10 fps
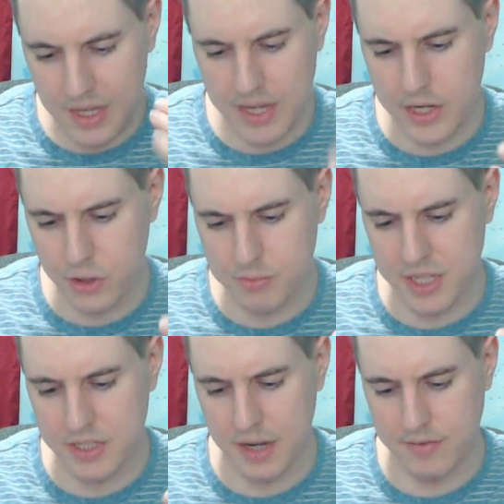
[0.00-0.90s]
And here's
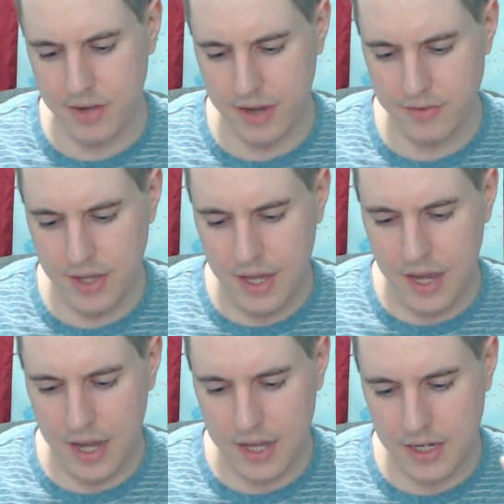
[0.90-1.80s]
my top five.
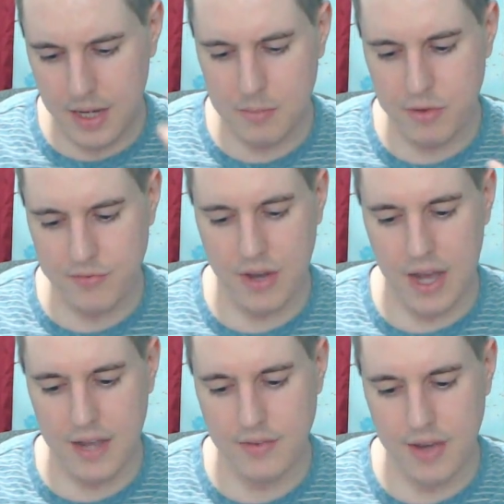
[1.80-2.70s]
Number
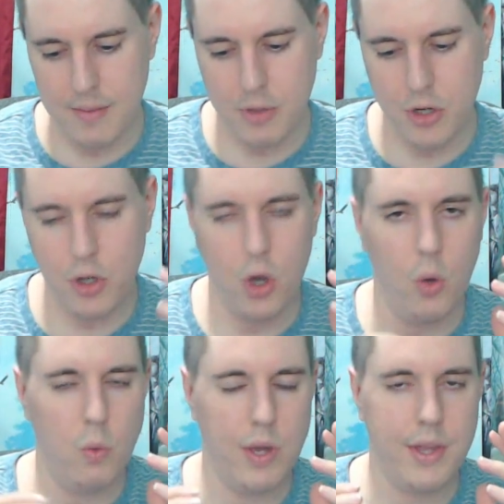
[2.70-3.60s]
5, I'm going to
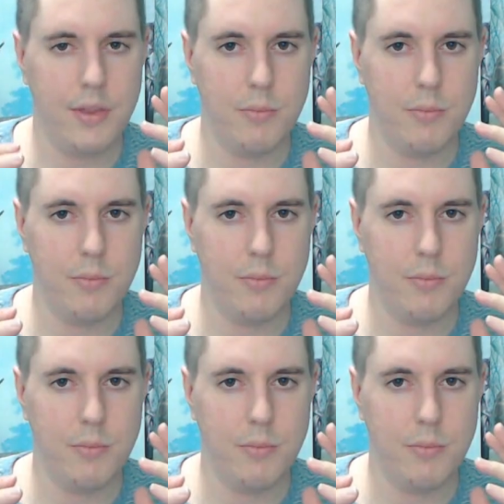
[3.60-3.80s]
go with